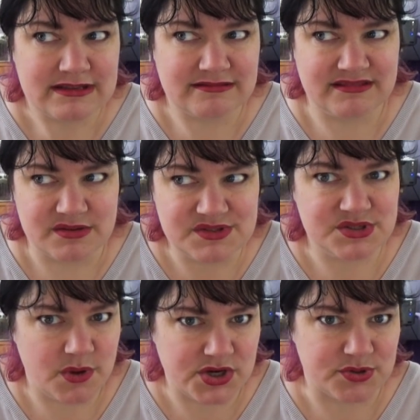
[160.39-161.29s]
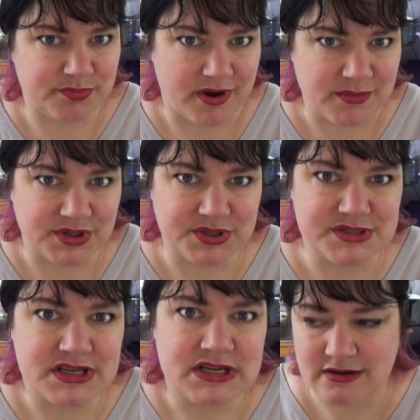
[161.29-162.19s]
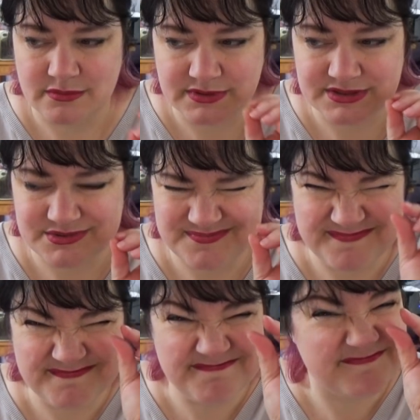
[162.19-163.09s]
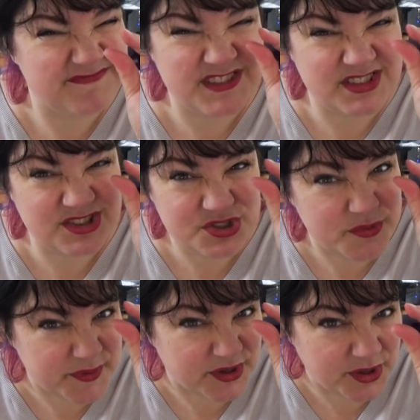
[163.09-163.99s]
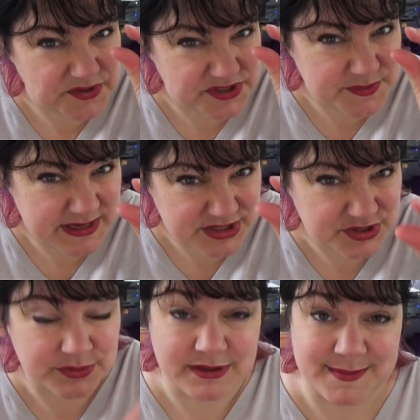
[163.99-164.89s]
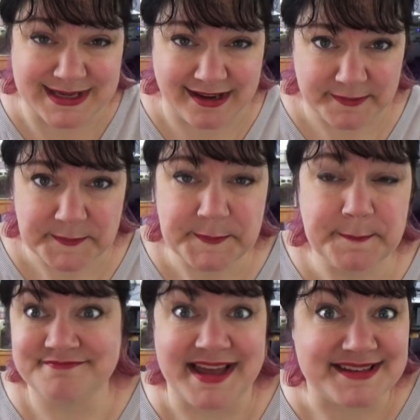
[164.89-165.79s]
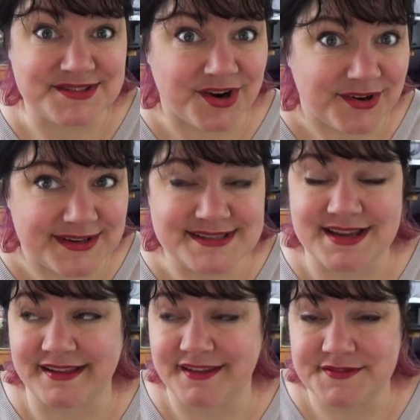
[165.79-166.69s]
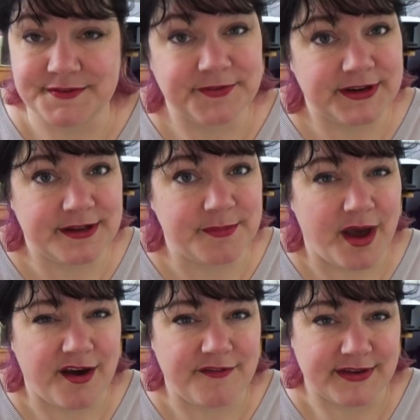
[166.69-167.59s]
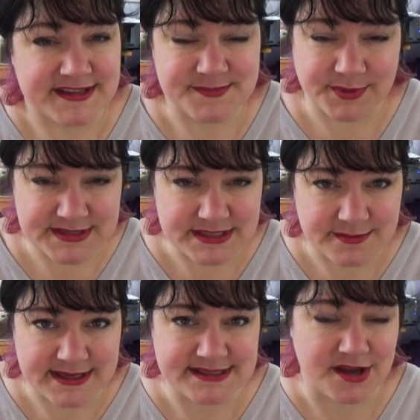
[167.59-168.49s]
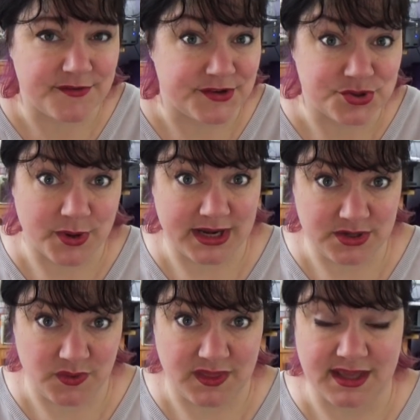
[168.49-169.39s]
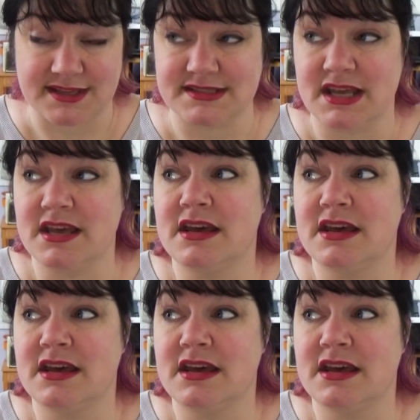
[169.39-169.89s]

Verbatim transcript: those two extra parameters were super close to being too limiting. As an artist, I love the freedom of expressing myself and trying new things,